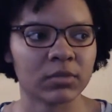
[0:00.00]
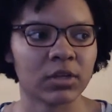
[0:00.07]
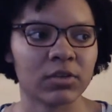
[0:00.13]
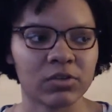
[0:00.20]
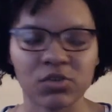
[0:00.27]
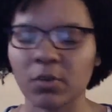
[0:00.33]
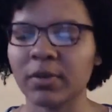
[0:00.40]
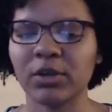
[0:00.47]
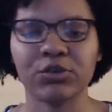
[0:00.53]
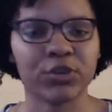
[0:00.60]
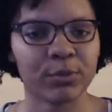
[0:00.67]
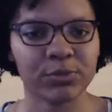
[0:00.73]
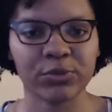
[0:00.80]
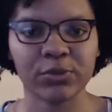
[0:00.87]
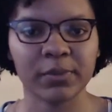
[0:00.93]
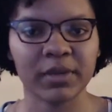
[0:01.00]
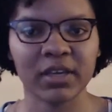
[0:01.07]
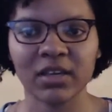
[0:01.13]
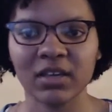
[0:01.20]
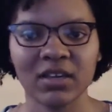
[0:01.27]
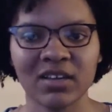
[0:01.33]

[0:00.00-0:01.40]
so many trips with me,